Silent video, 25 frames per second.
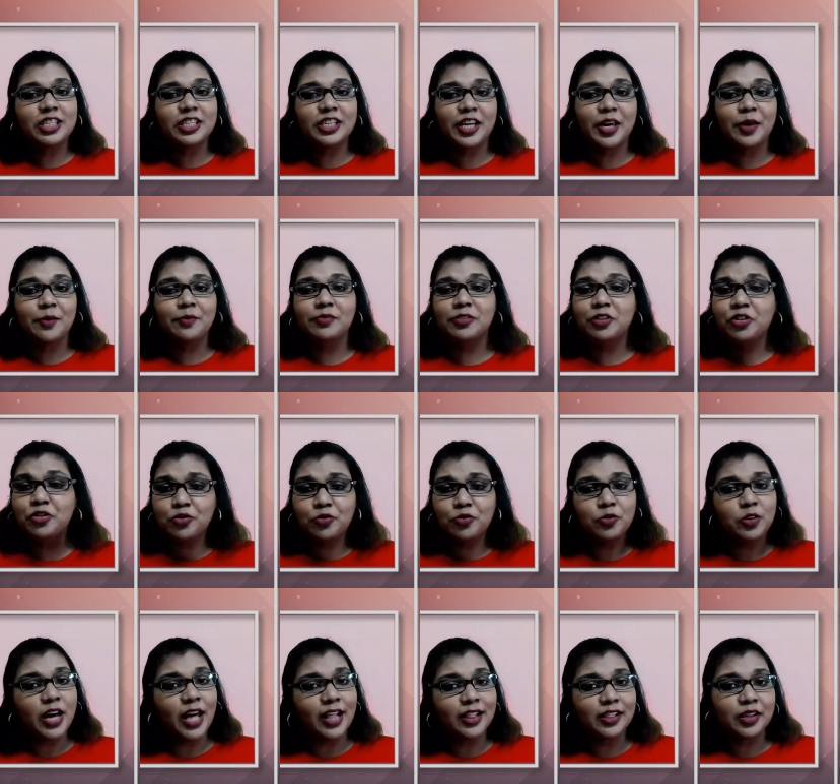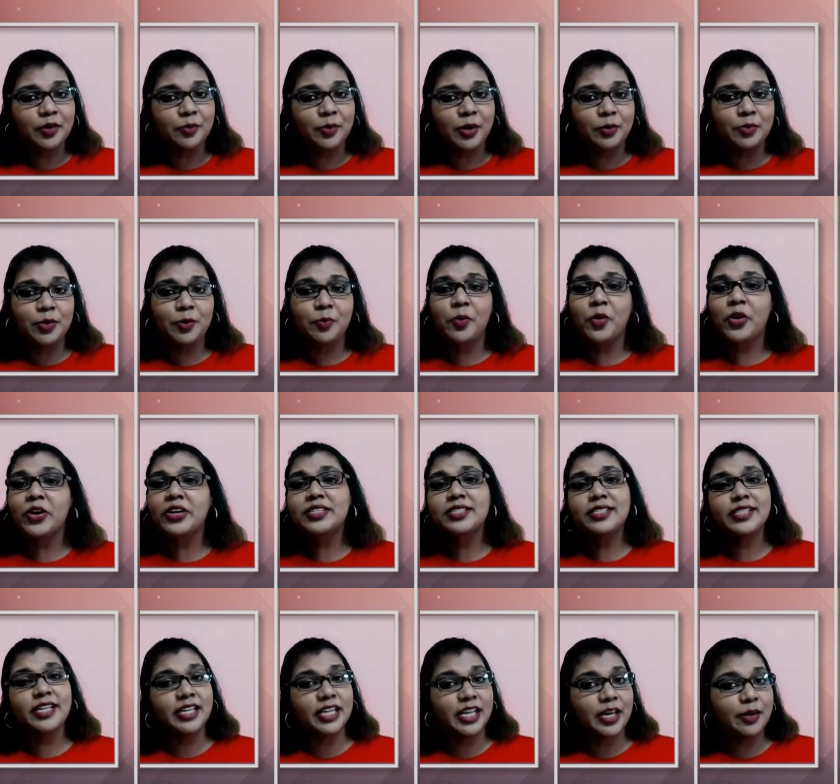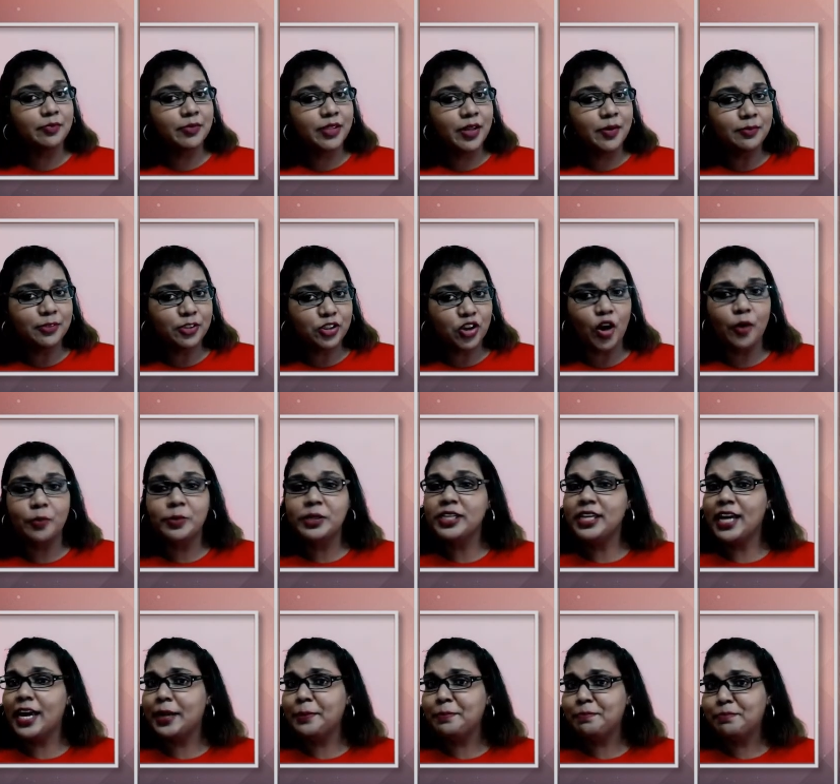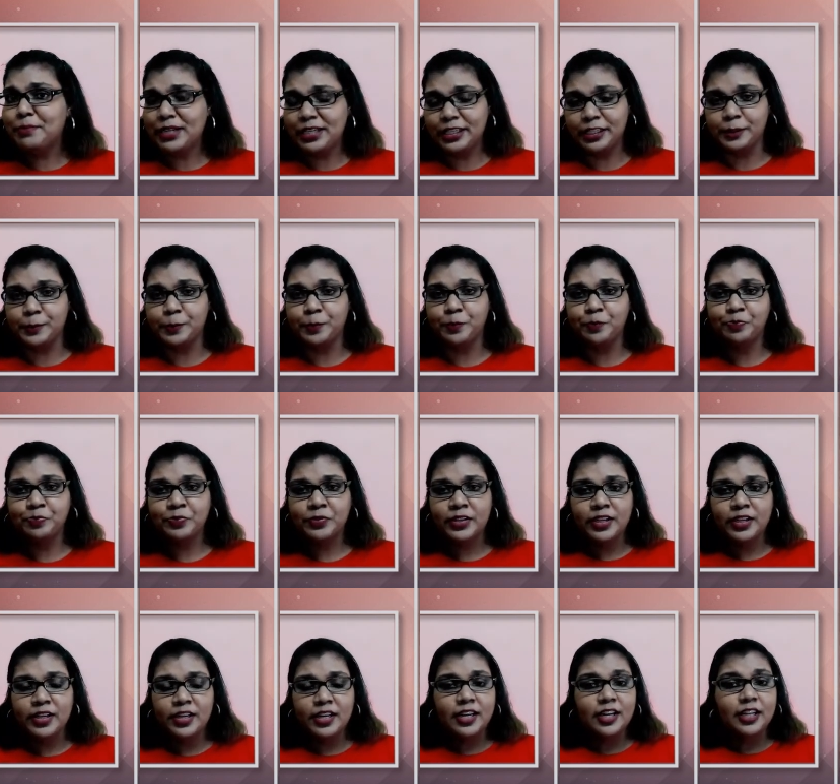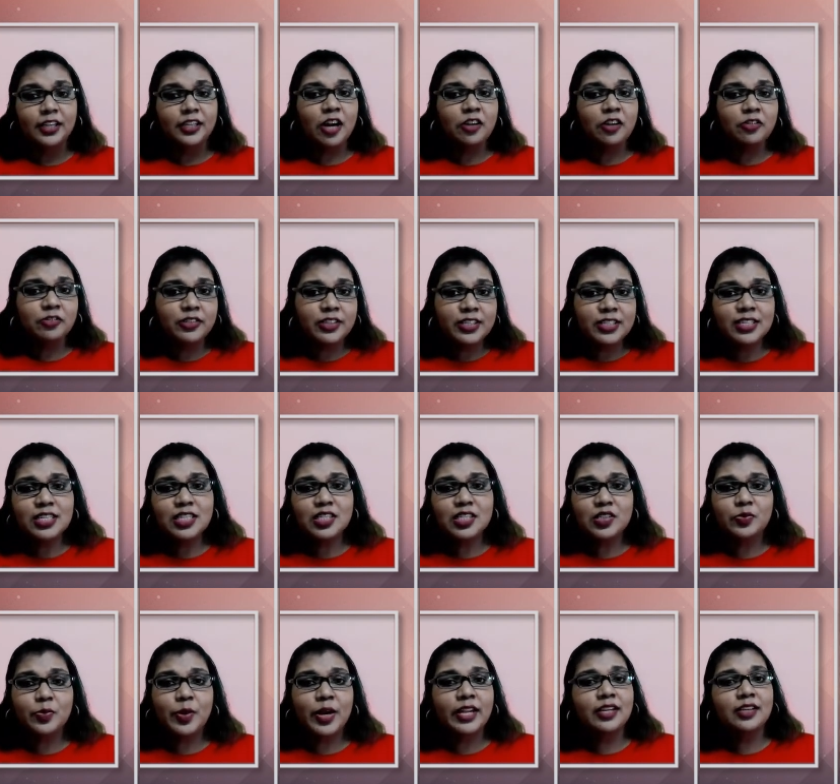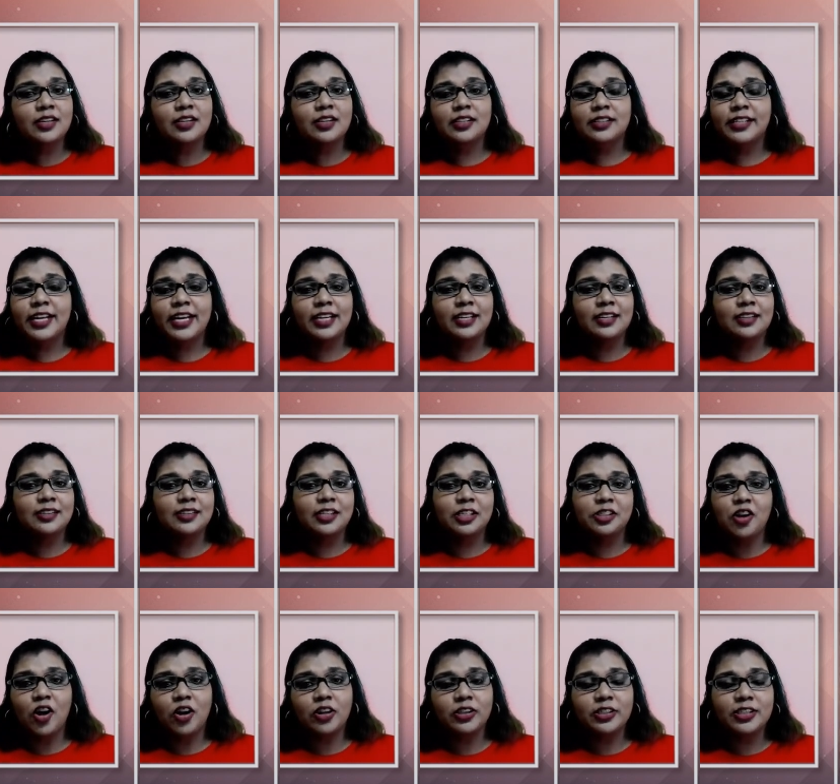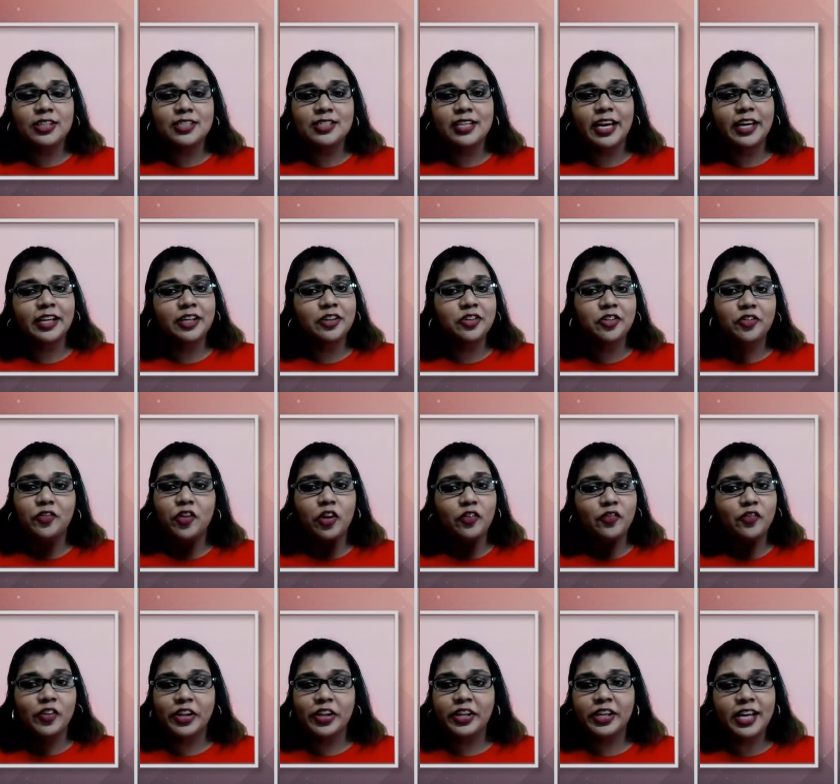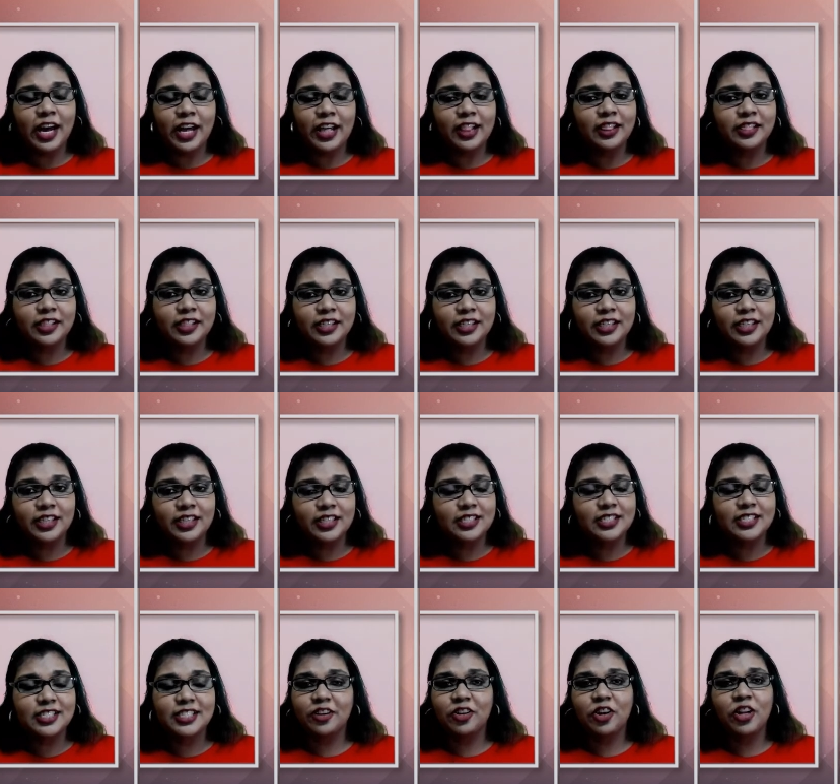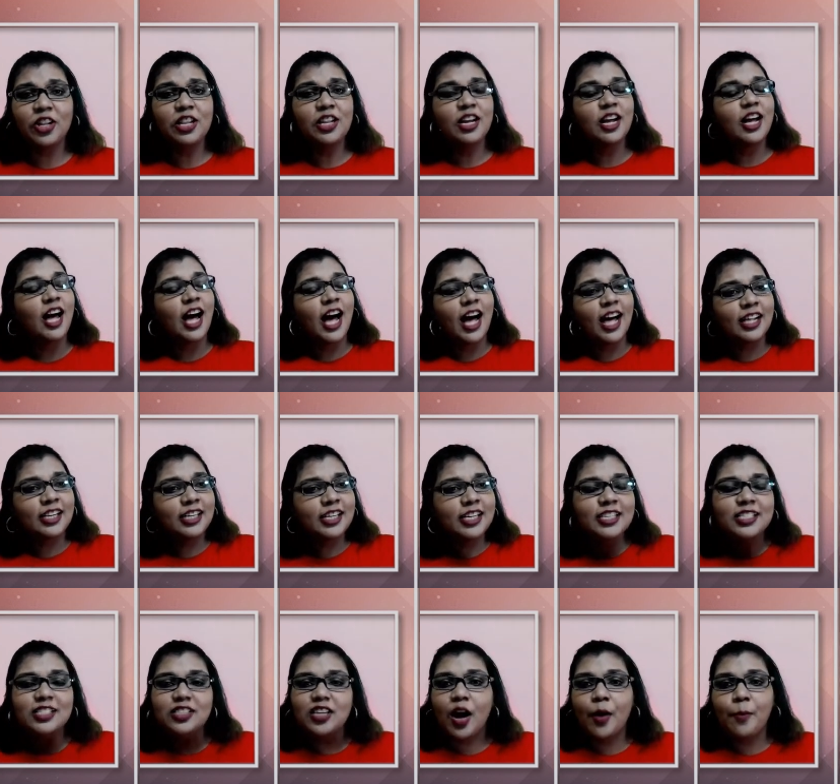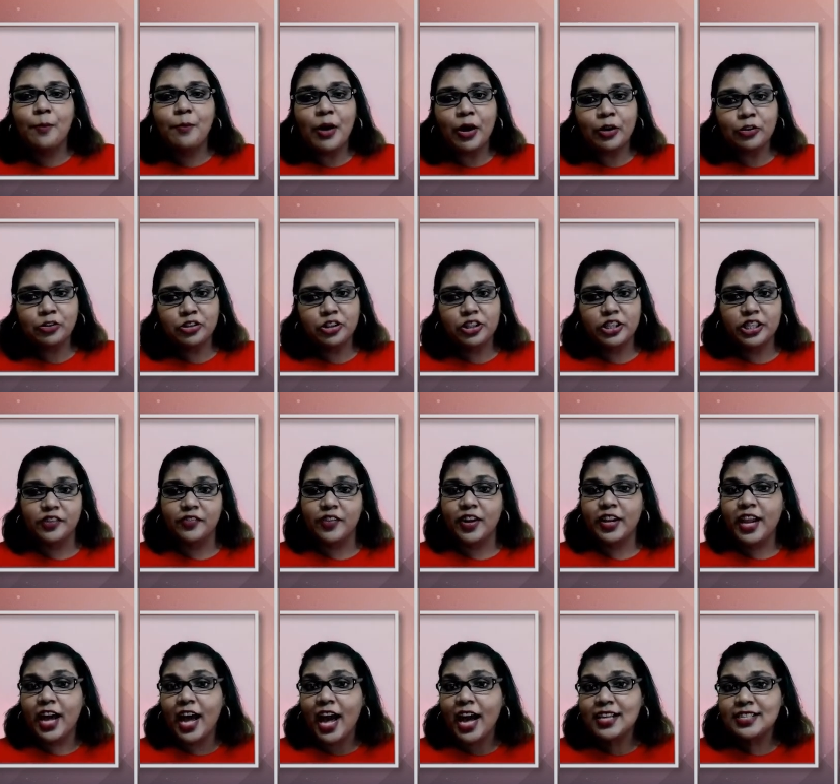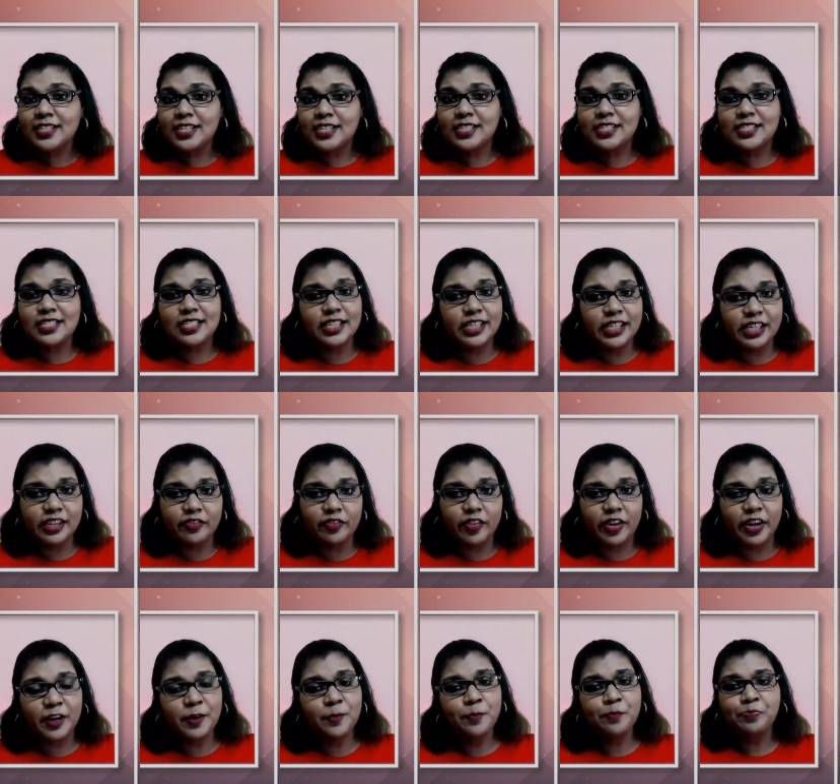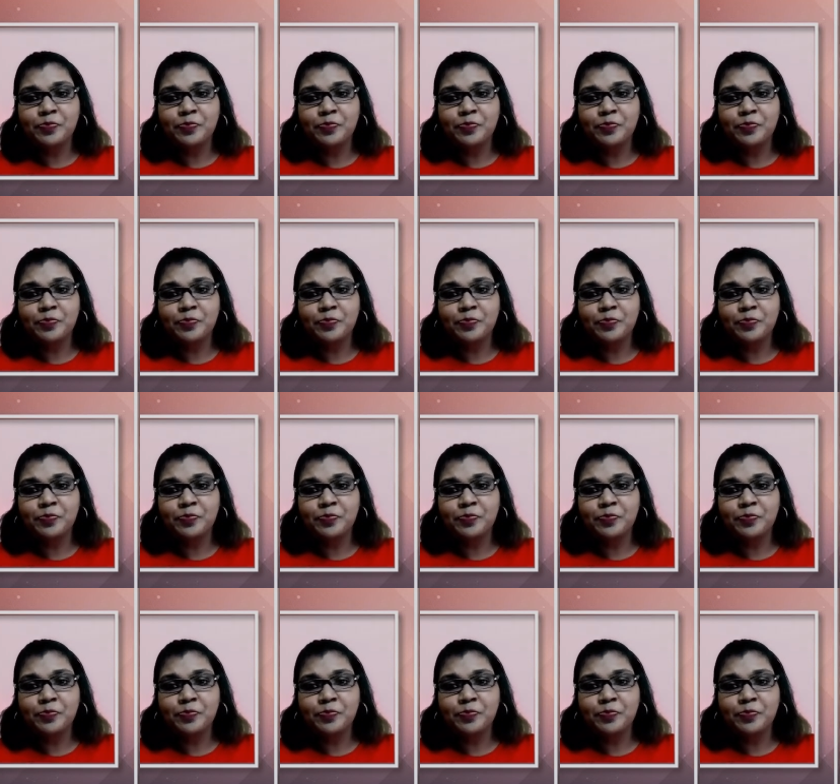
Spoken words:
name 2 healthy baby boys. They name them Tommy and Billy. Now this is when then the doctor is like, you've got very healthy kids and all, and he's about to leave, and as he's leaving,